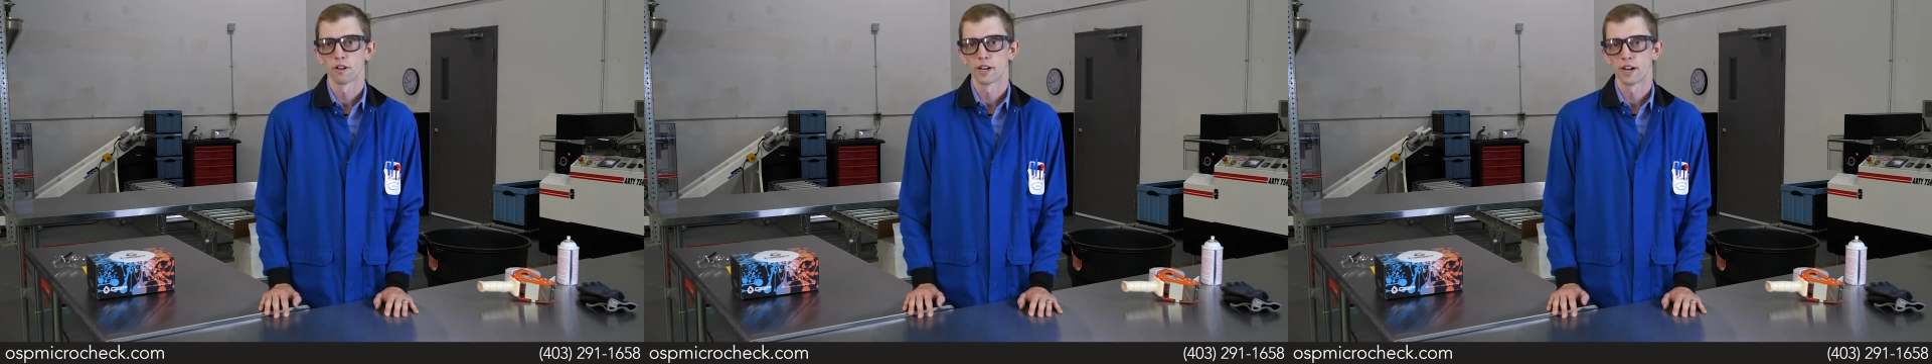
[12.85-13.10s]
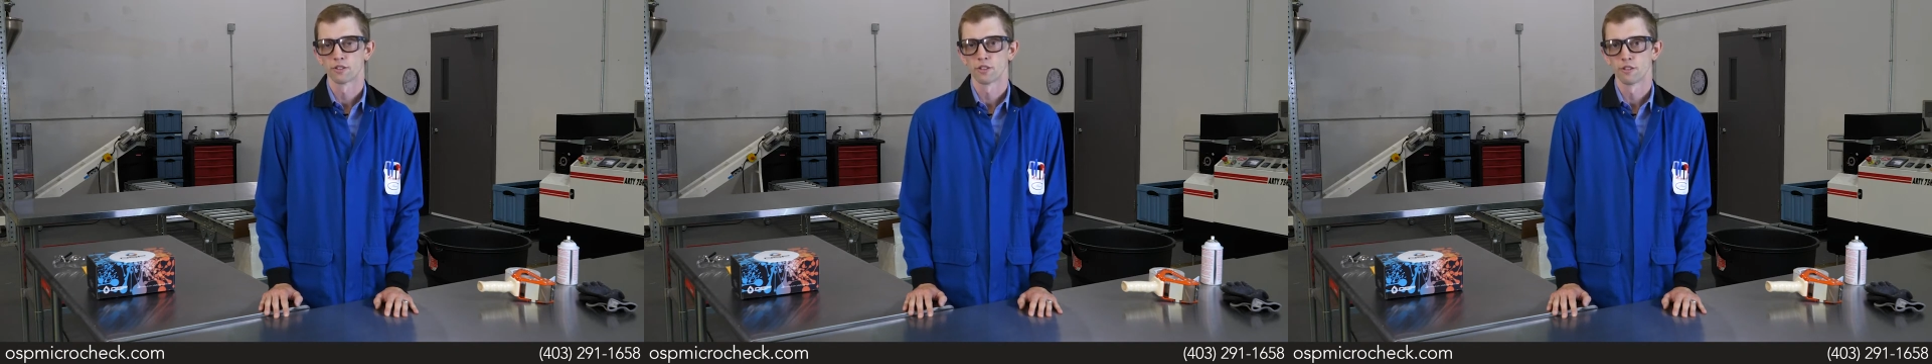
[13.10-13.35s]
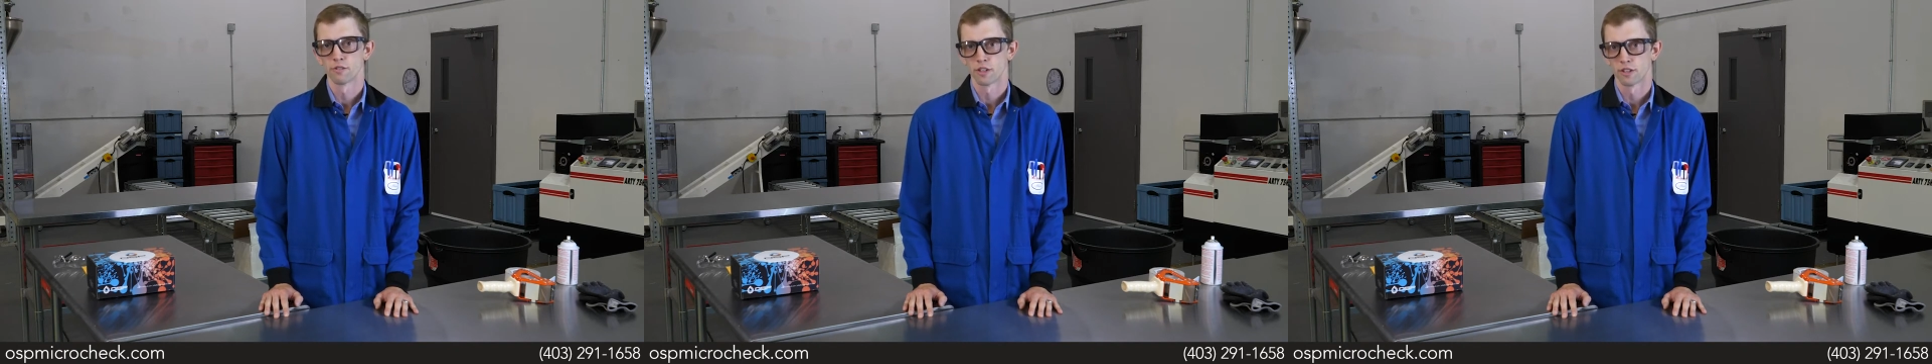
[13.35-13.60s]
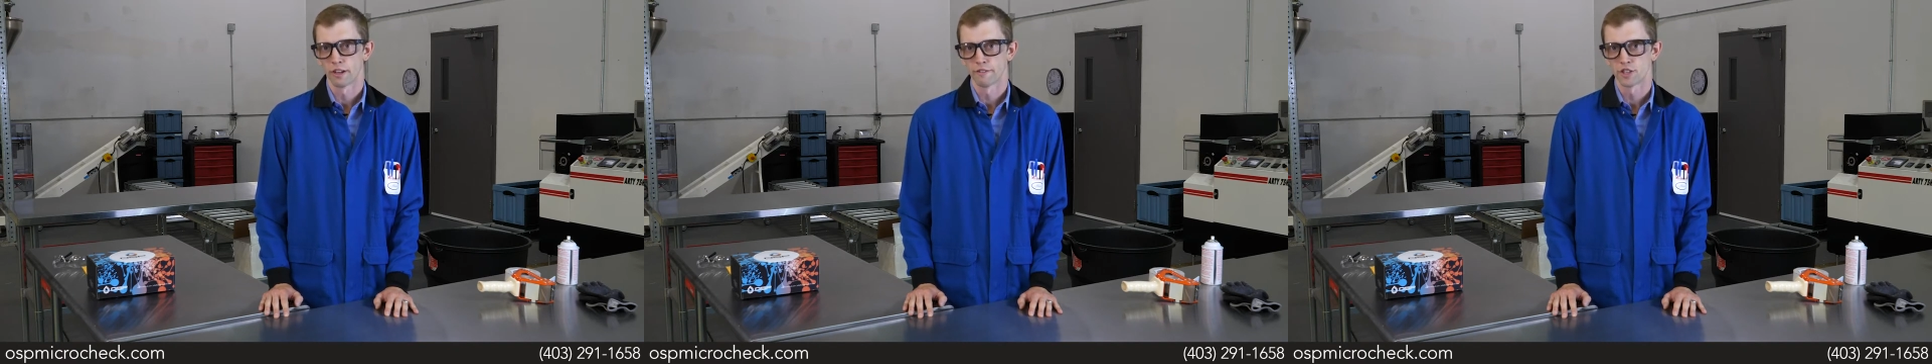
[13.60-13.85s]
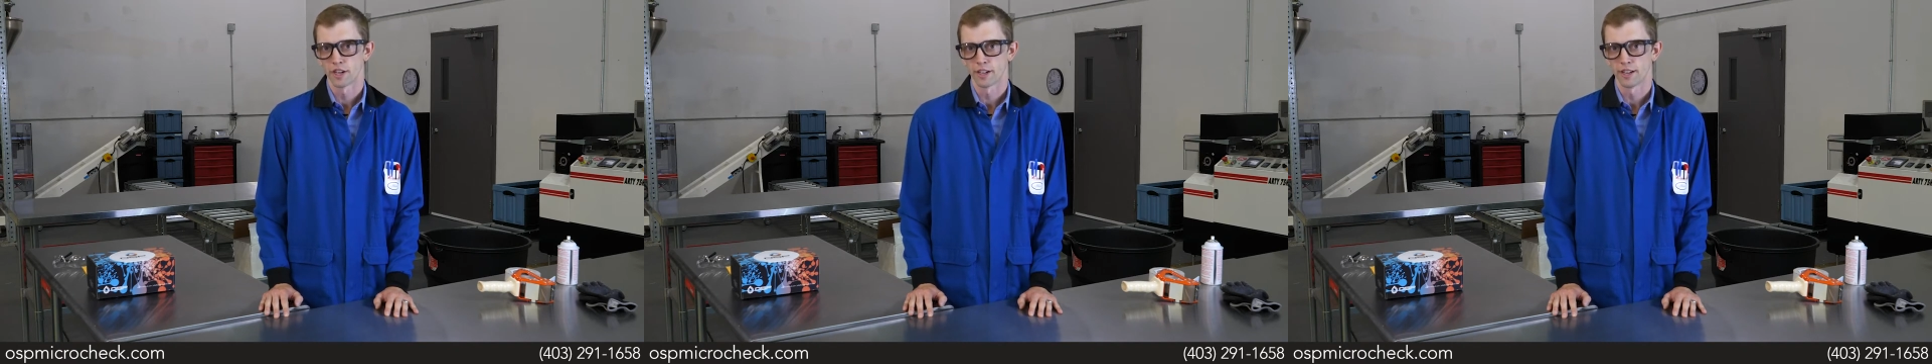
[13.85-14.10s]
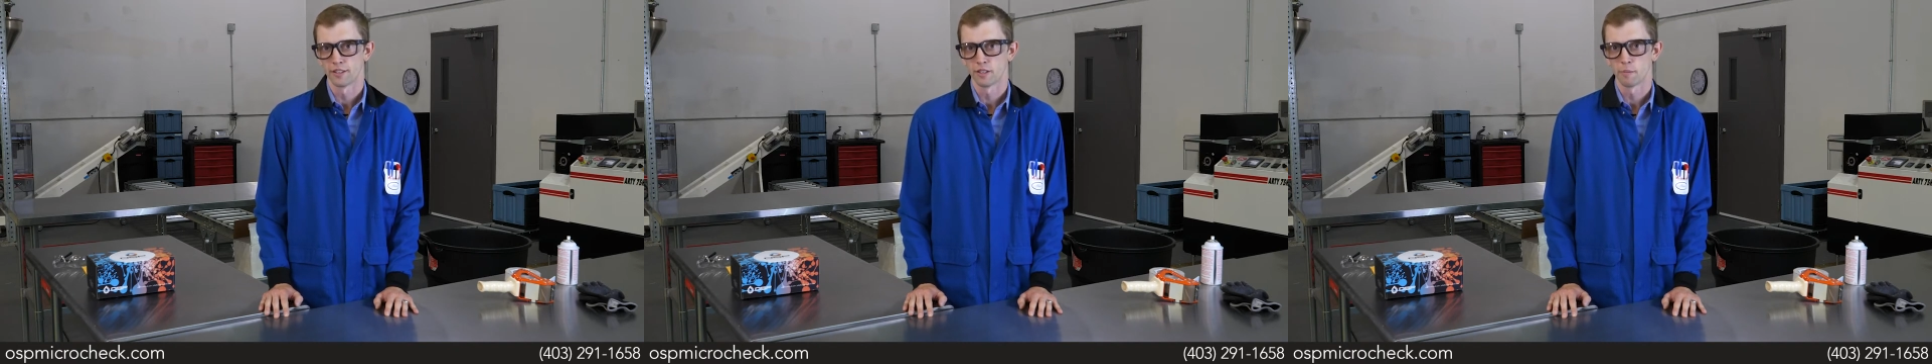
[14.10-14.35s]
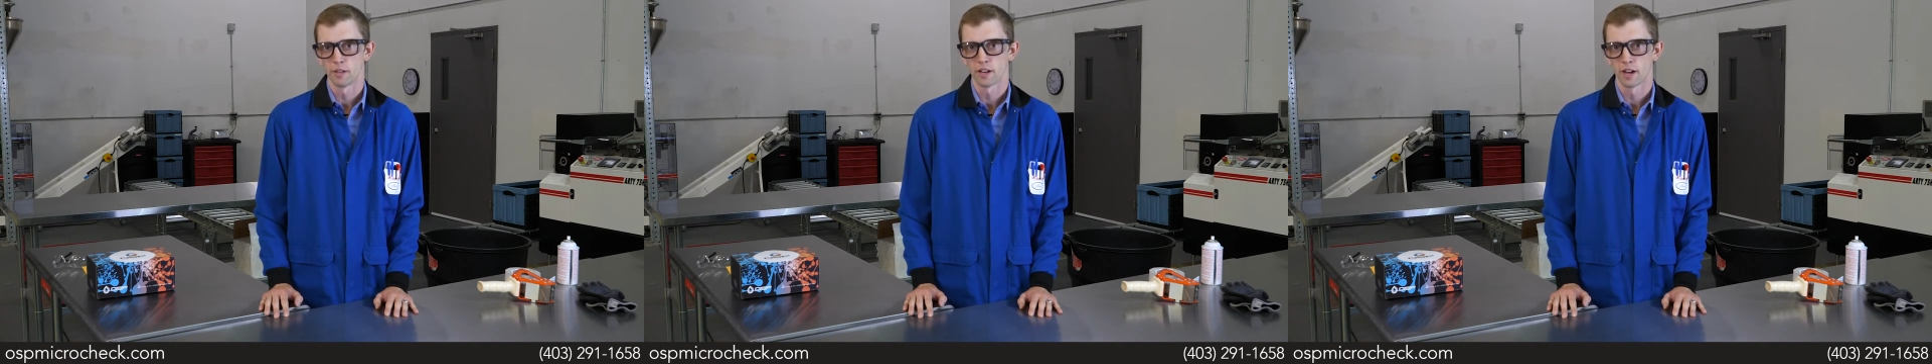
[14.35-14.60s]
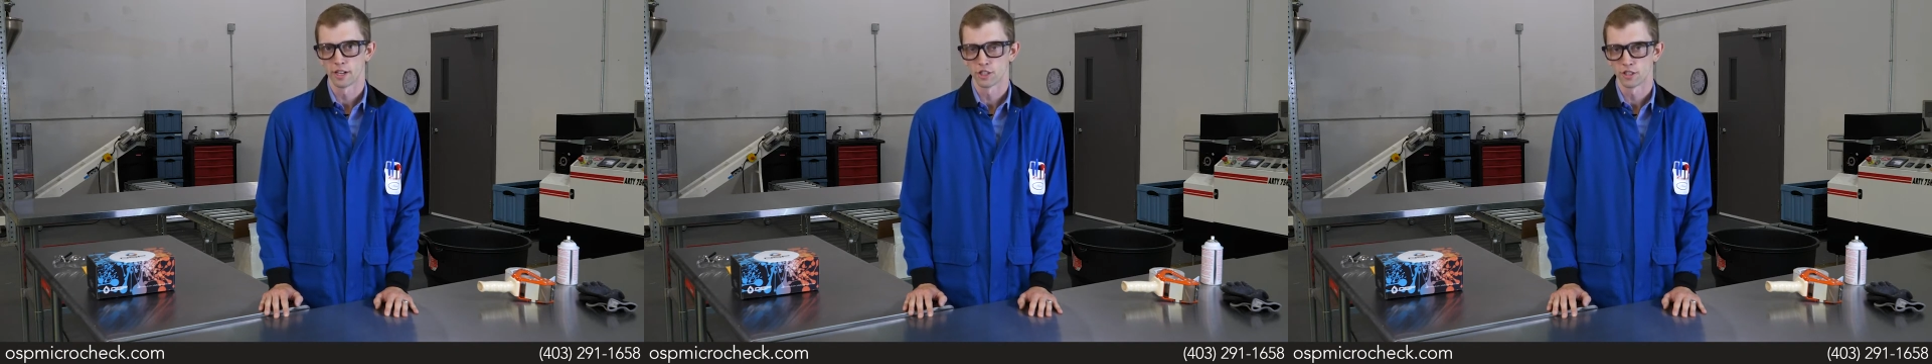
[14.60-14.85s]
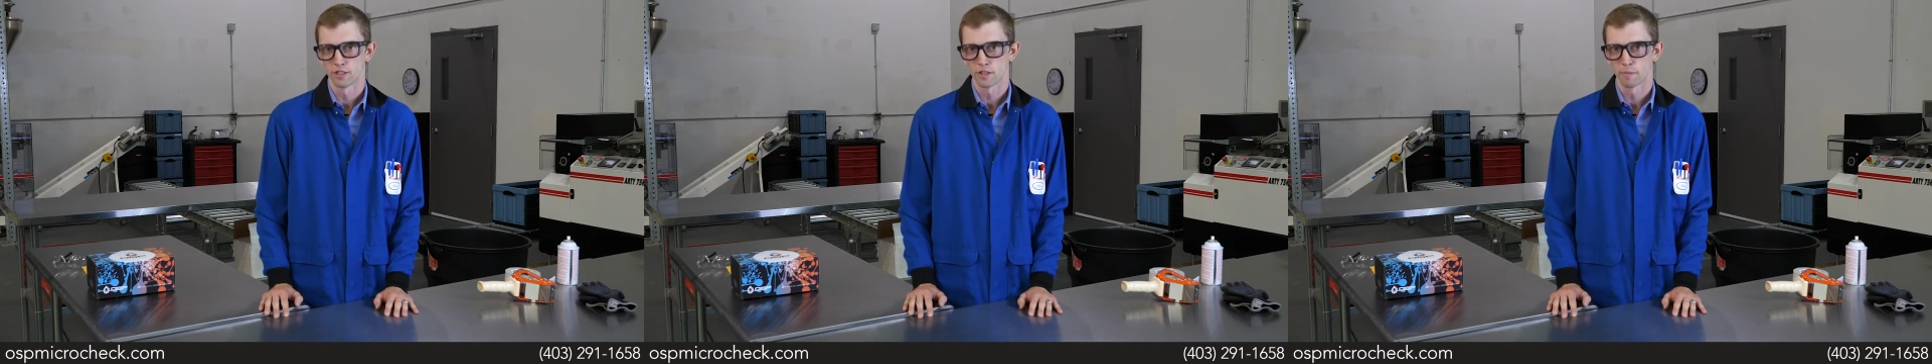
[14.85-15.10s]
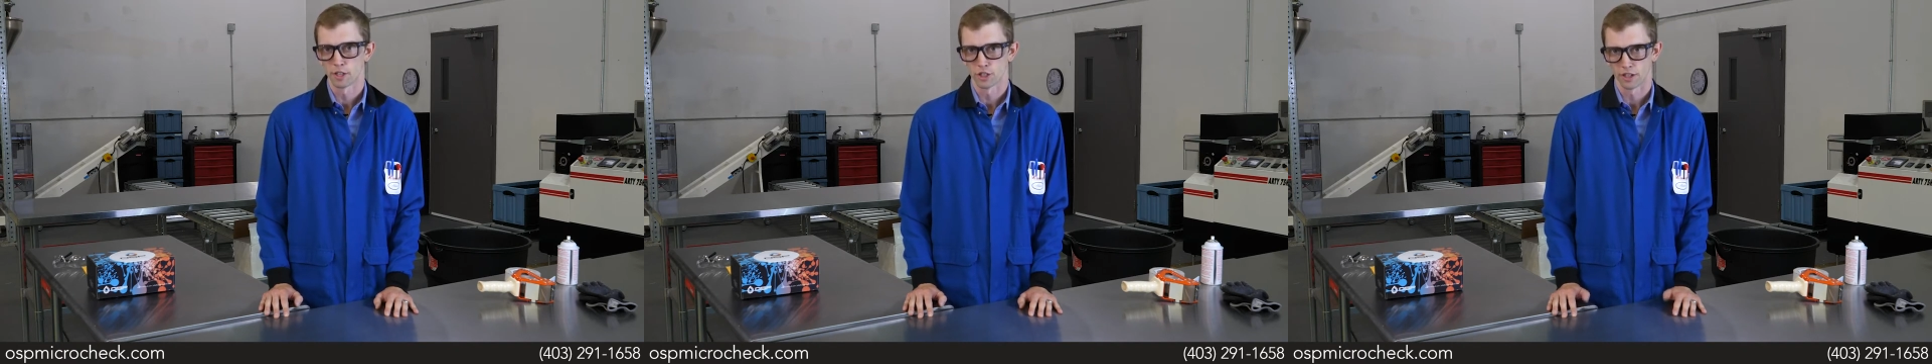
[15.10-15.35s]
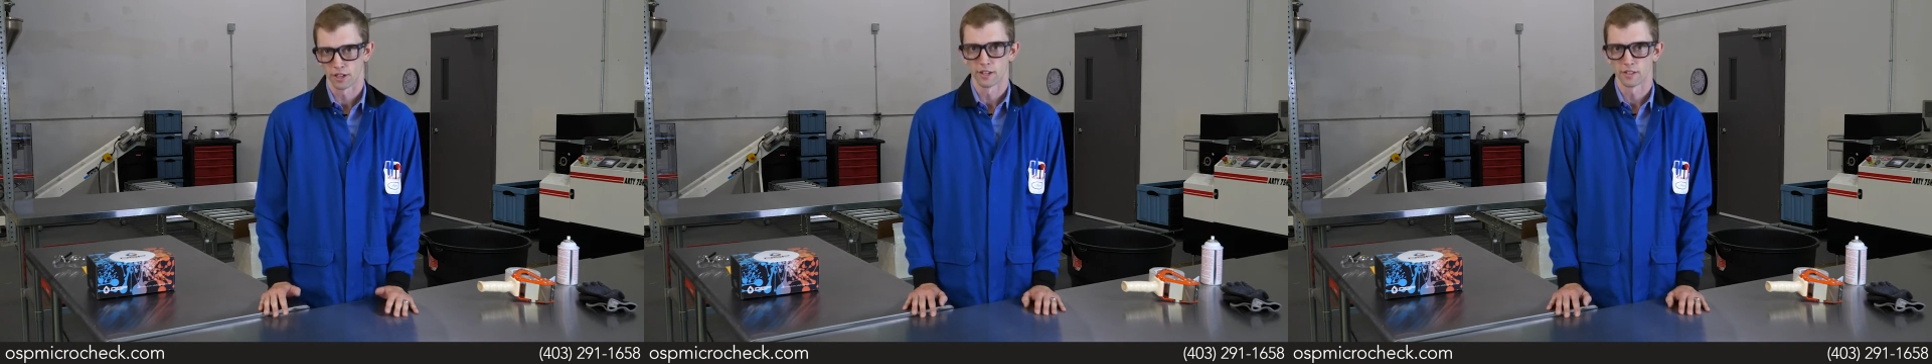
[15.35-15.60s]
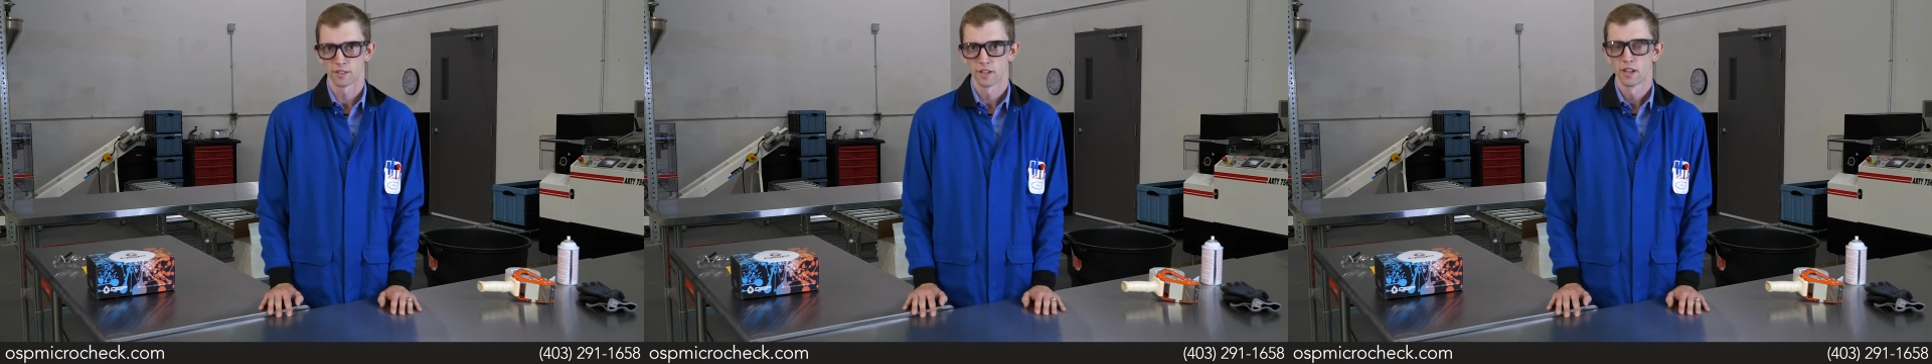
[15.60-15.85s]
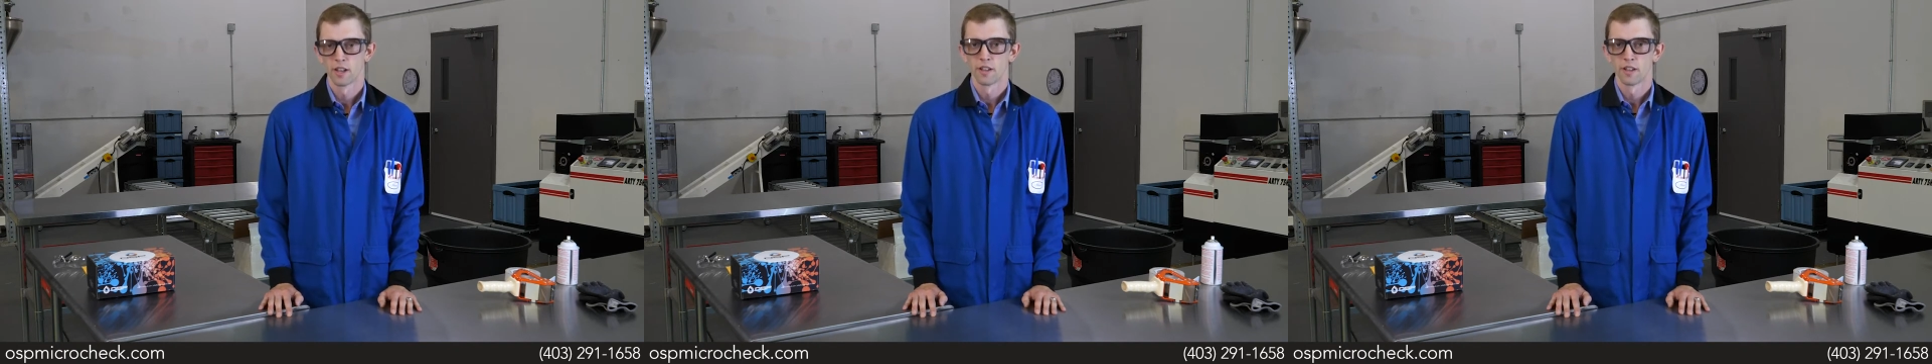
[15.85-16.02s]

on how to use our LifeCheck ATP Hy-Gene submission kits.